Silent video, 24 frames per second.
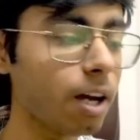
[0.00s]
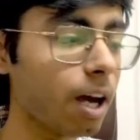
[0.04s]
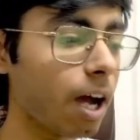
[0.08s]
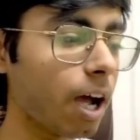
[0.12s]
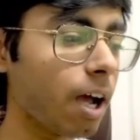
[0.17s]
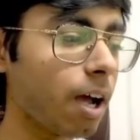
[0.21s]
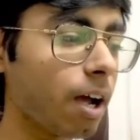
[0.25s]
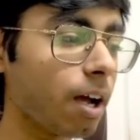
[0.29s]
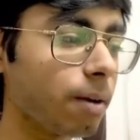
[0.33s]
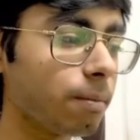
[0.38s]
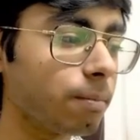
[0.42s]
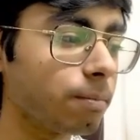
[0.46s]

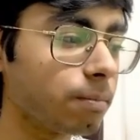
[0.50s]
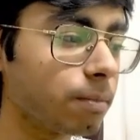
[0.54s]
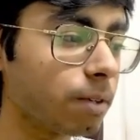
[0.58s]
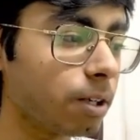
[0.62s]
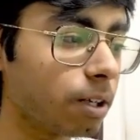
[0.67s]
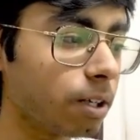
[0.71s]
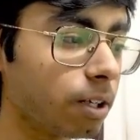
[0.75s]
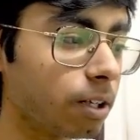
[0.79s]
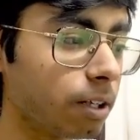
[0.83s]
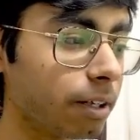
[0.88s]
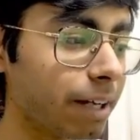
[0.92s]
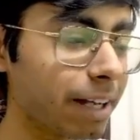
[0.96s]
I'm
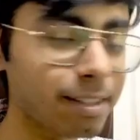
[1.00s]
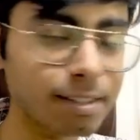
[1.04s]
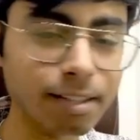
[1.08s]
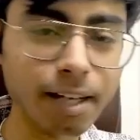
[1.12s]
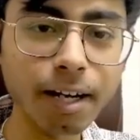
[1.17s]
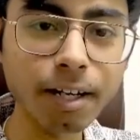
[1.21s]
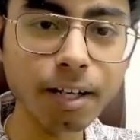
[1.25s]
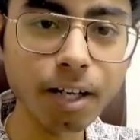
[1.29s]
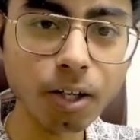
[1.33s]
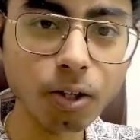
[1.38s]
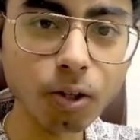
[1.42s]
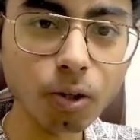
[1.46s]
uh,
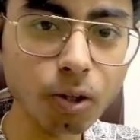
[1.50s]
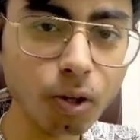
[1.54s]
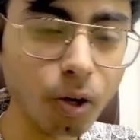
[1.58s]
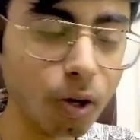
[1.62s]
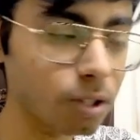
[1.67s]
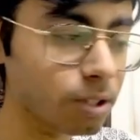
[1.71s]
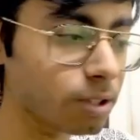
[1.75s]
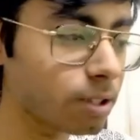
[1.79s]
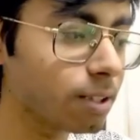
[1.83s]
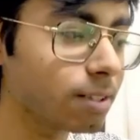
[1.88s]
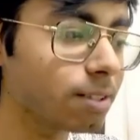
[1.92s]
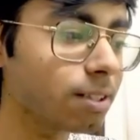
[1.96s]
excited to
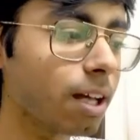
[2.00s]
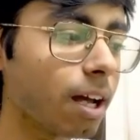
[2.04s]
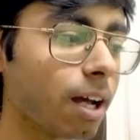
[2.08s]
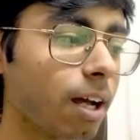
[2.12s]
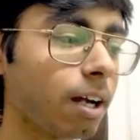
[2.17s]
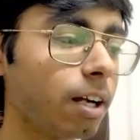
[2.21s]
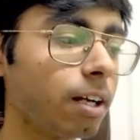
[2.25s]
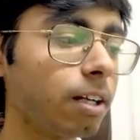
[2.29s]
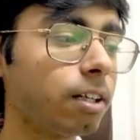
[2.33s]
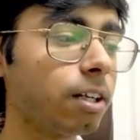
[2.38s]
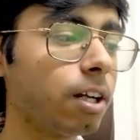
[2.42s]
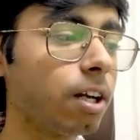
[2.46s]
launch this
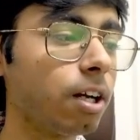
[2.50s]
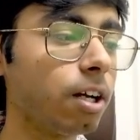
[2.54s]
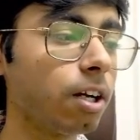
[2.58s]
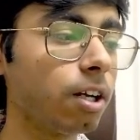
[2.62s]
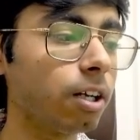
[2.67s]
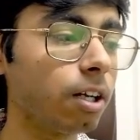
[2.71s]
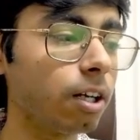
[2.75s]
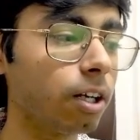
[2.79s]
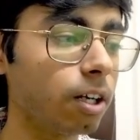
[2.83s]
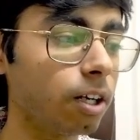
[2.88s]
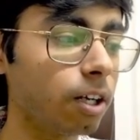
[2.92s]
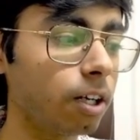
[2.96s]
and
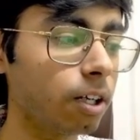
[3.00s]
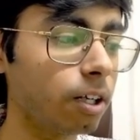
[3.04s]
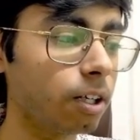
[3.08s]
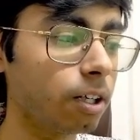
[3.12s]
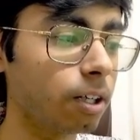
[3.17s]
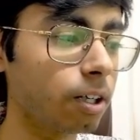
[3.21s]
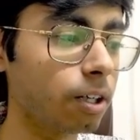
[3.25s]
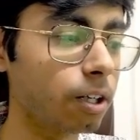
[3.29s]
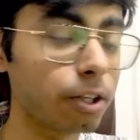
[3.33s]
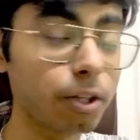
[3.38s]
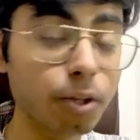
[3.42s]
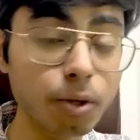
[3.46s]

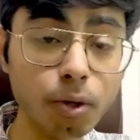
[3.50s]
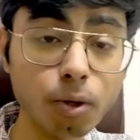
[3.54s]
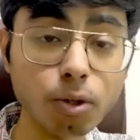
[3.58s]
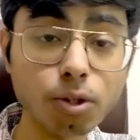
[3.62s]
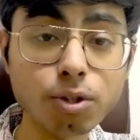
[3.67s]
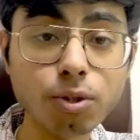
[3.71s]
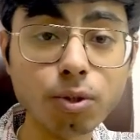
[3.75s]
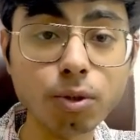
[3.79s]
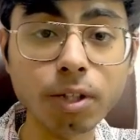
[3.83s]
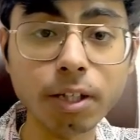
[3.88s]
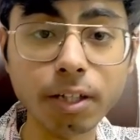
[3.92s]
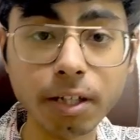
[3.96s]
uh,
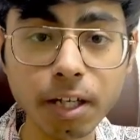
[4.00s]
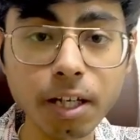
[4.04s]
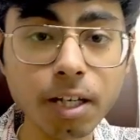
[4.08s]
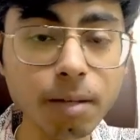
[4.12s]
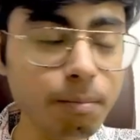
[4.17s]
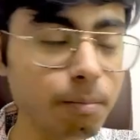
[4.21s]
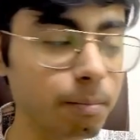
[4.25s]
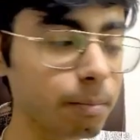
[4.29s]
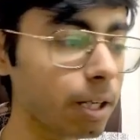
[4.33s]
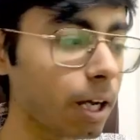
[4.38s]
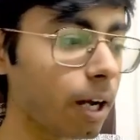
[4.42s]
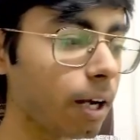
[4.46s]
kudos to the
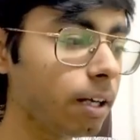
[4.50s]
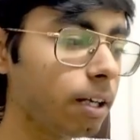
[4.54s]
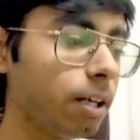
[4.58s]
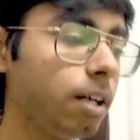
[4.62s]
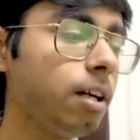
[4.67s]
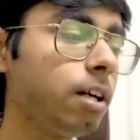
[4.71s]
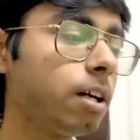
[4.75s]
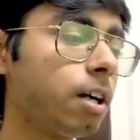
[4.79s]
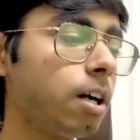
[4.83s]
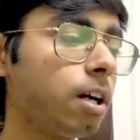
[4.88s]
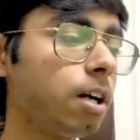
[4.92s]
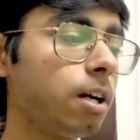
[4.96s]
team behind
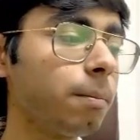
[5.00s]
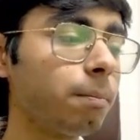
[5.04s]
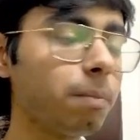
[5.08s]
it.